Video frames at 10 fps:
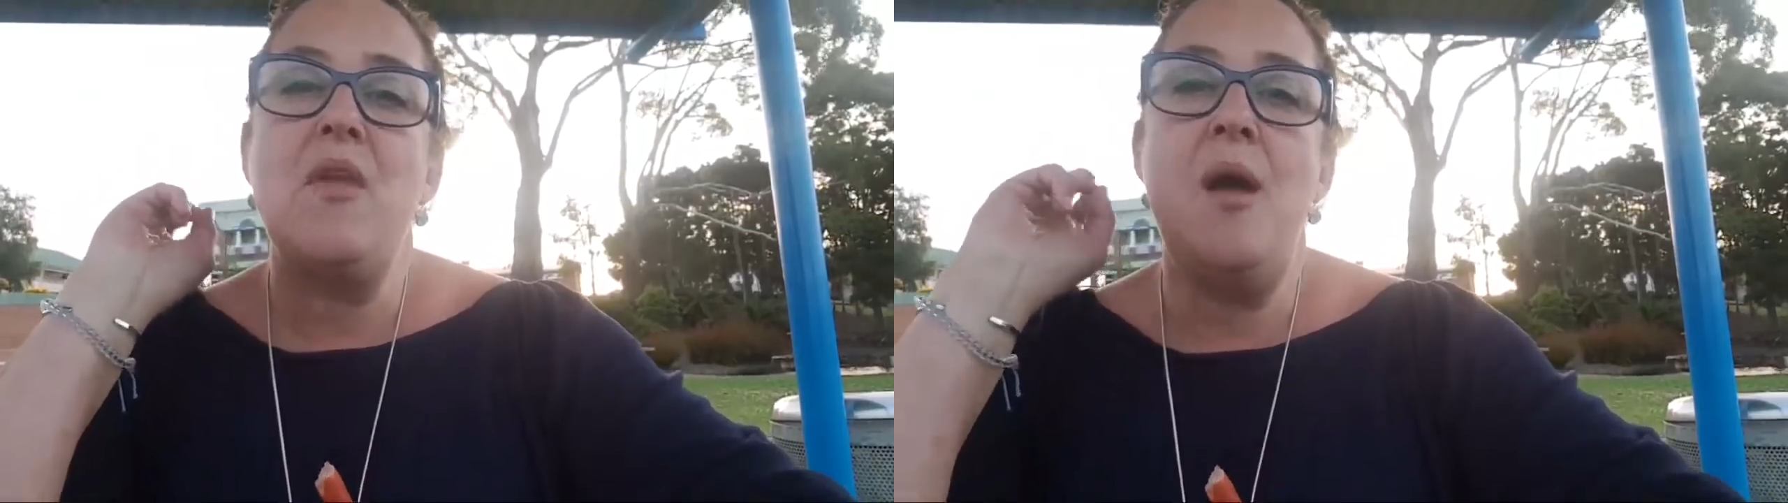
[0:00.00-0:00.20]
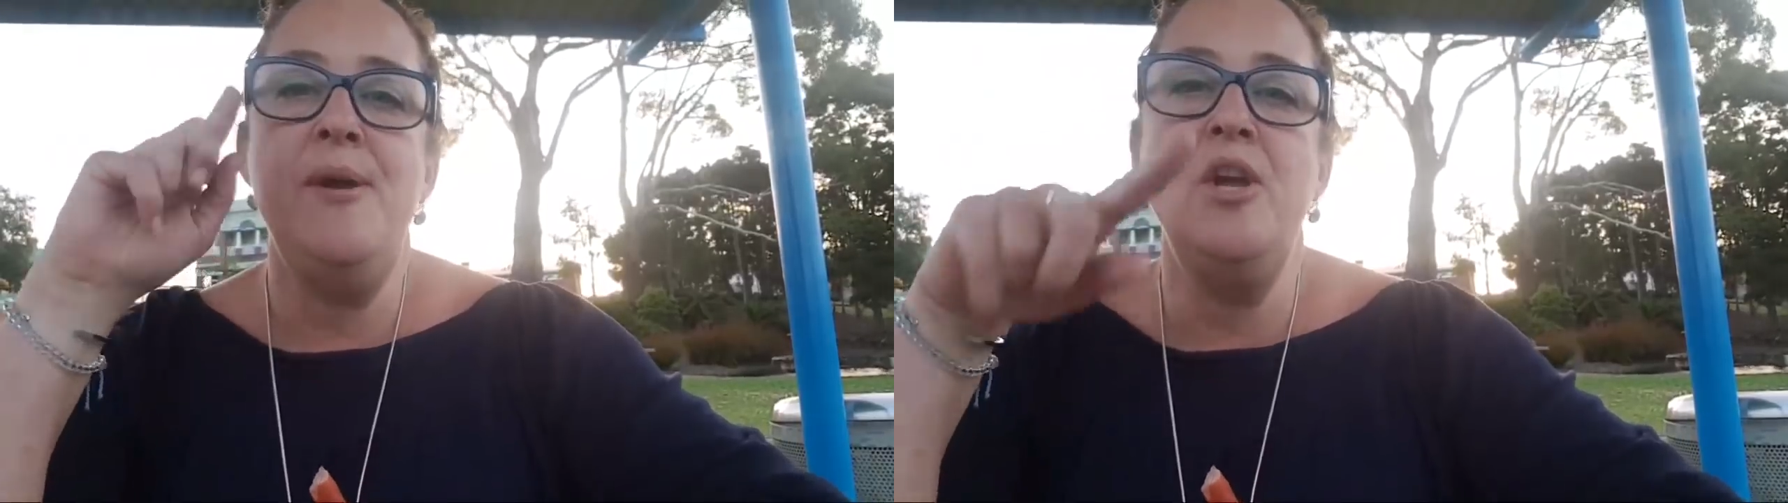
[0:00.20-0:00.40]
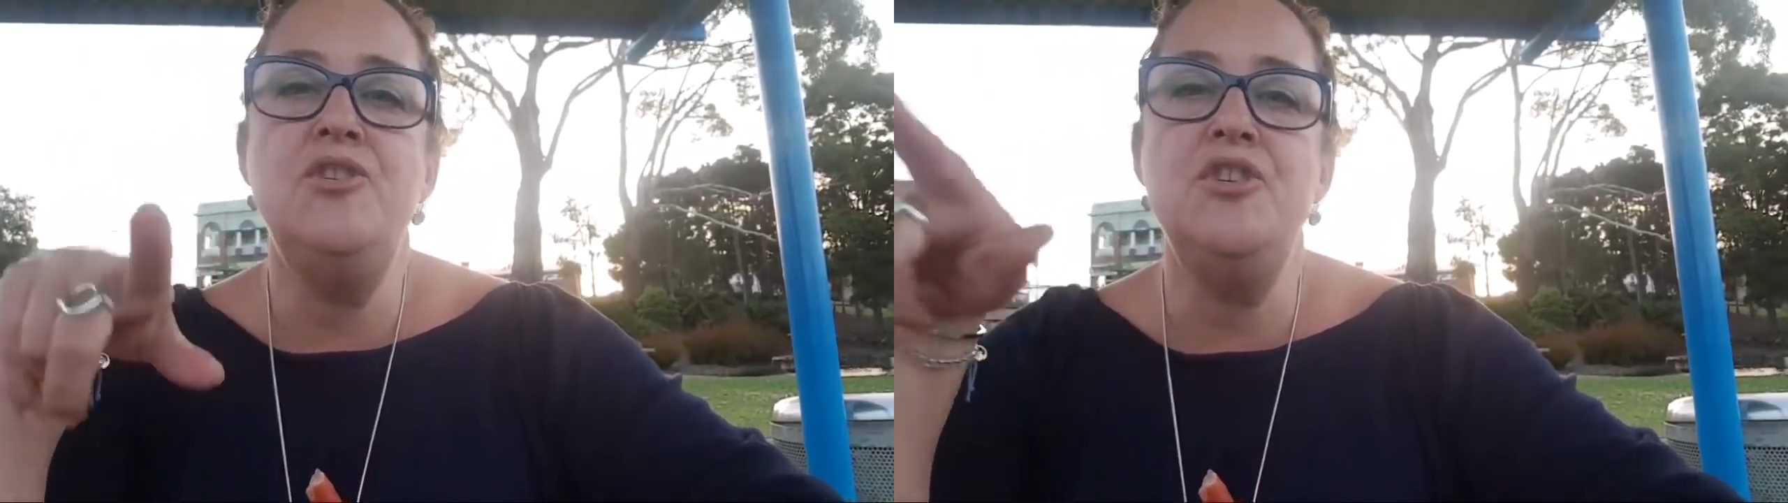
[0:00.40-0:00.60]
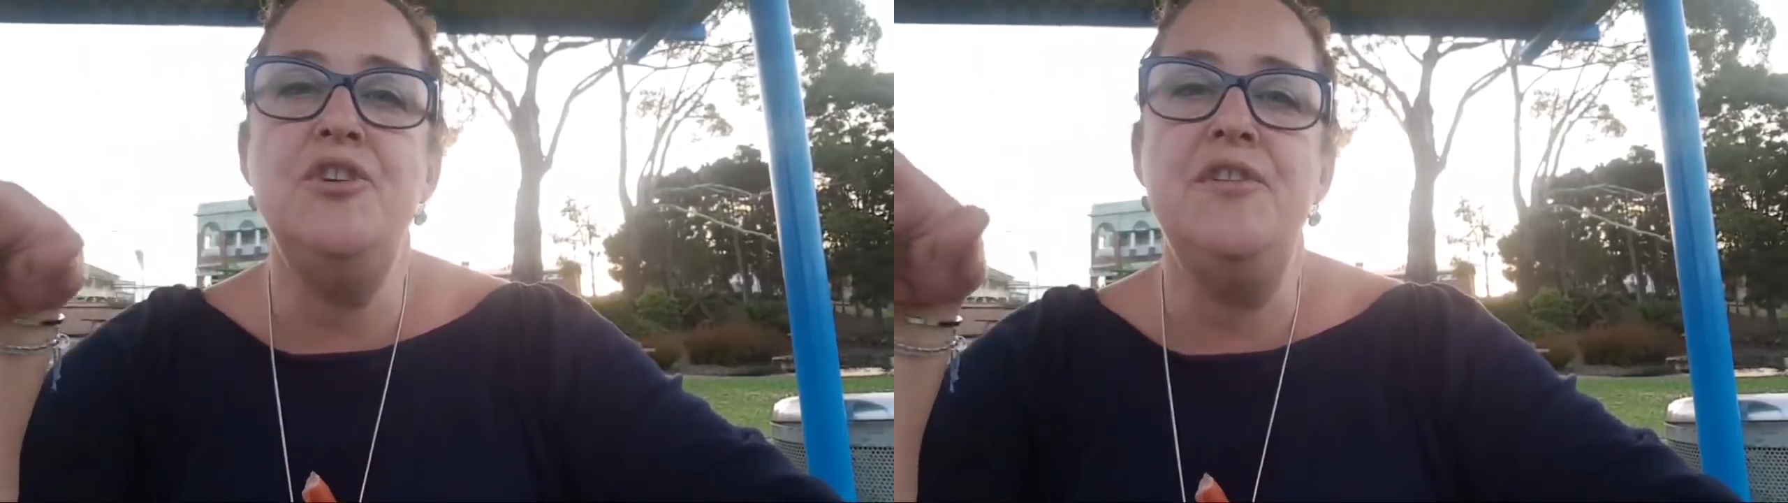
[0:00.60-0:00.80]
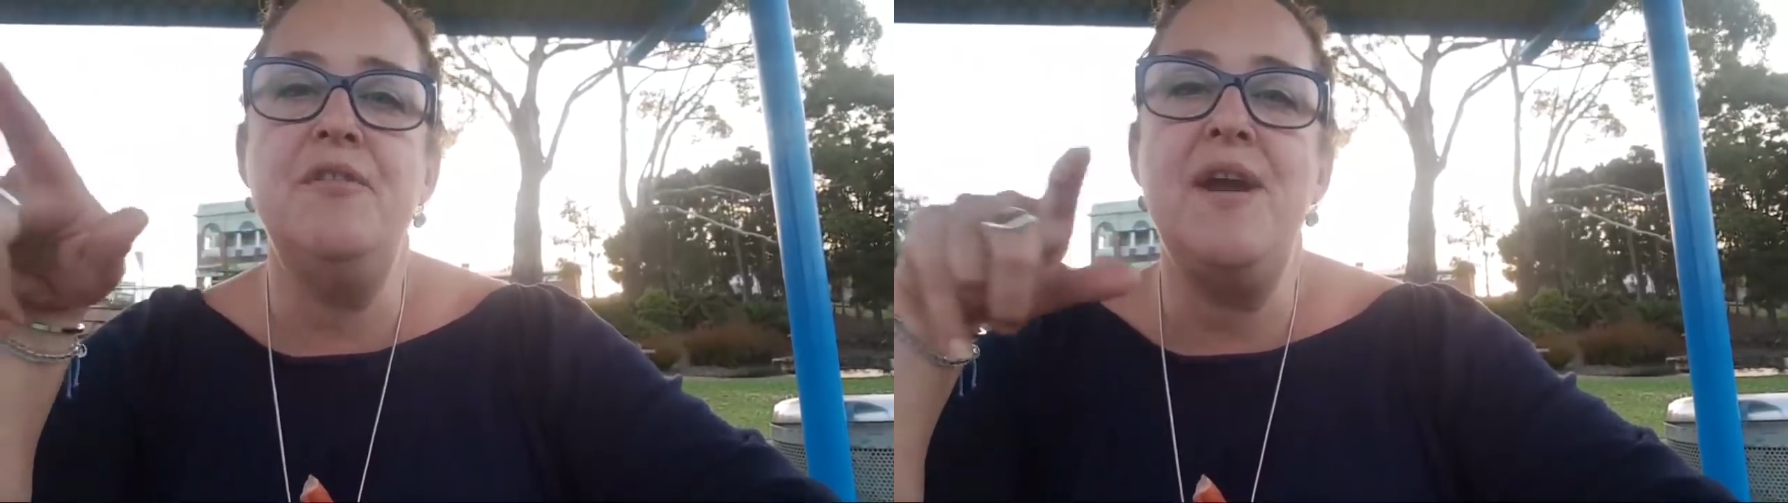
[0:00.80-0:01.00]
I mean, I
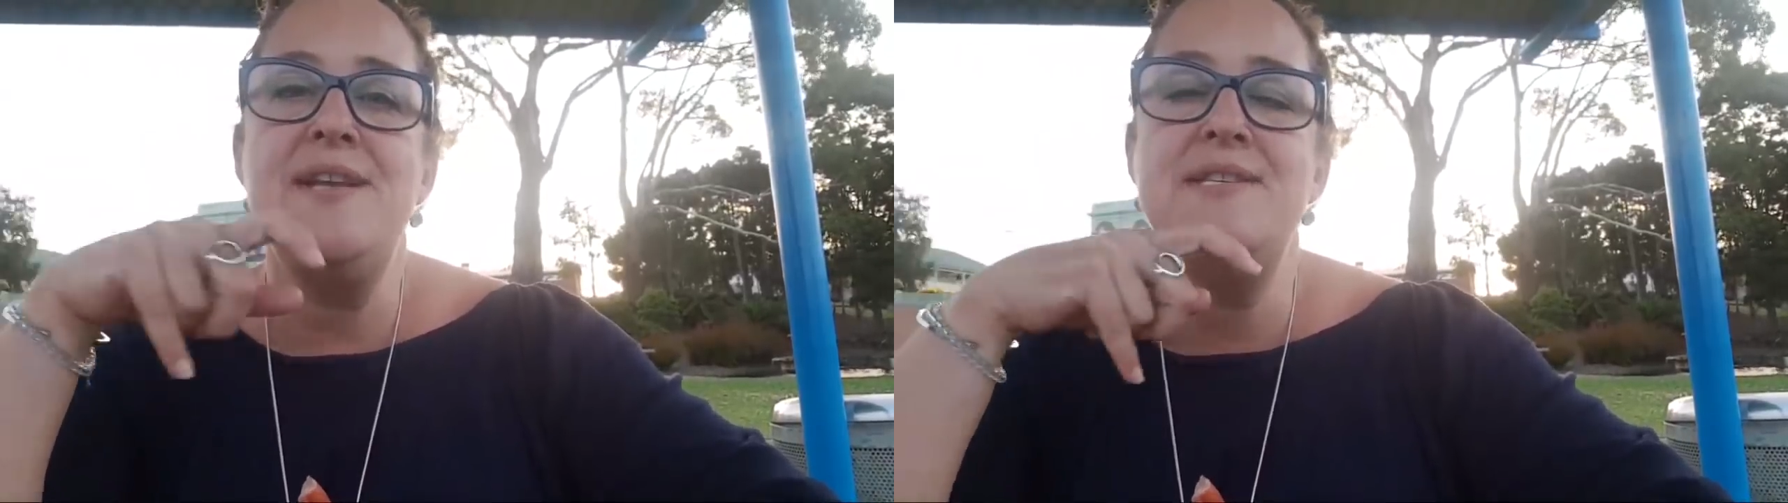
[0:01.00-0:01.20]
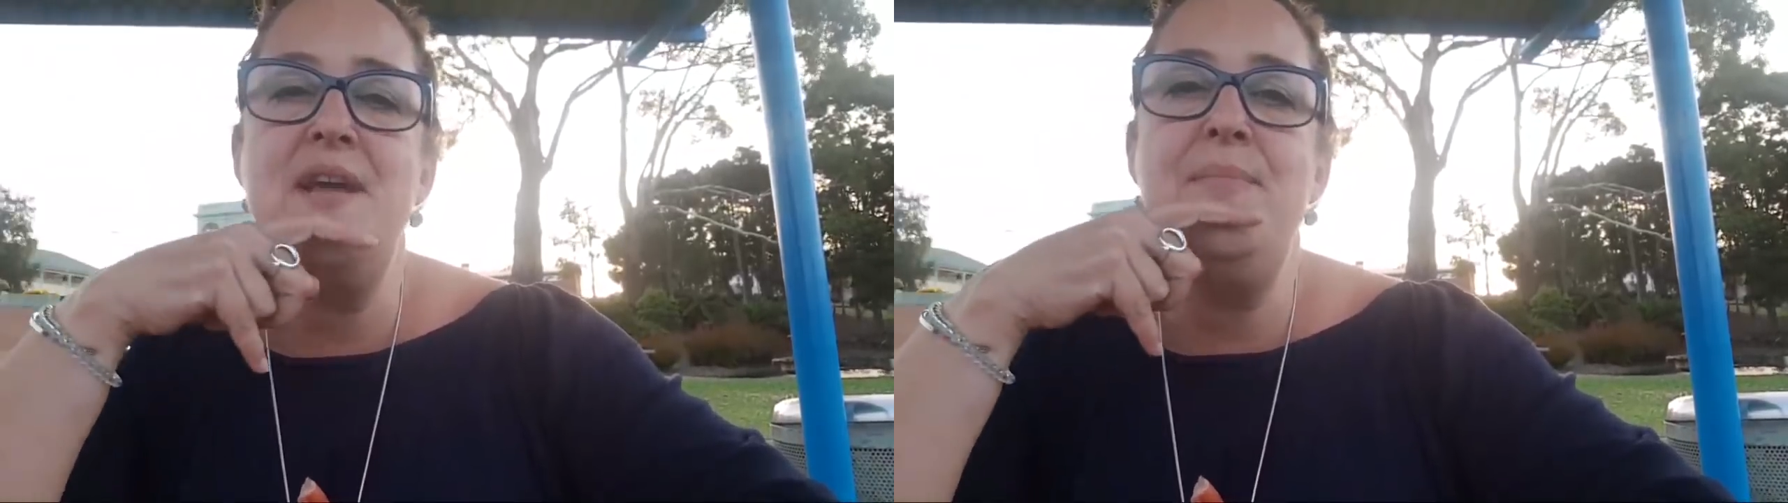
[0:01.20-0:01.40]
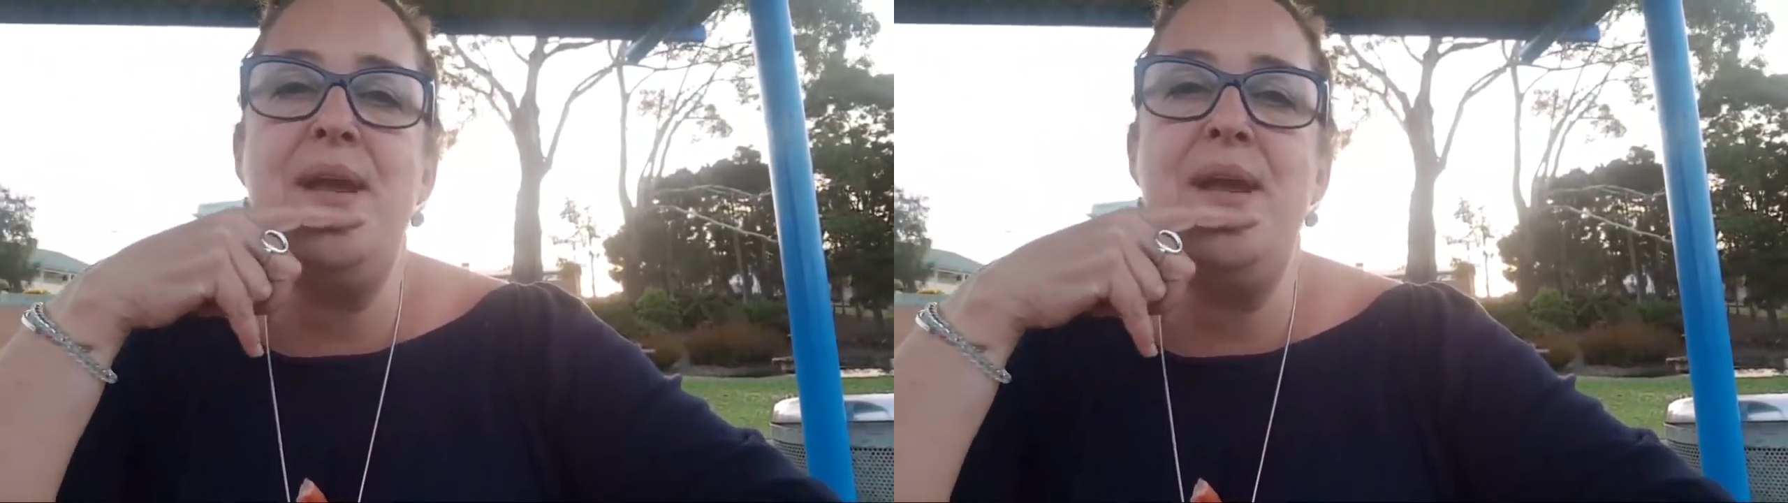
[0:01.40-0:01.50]
do. There are some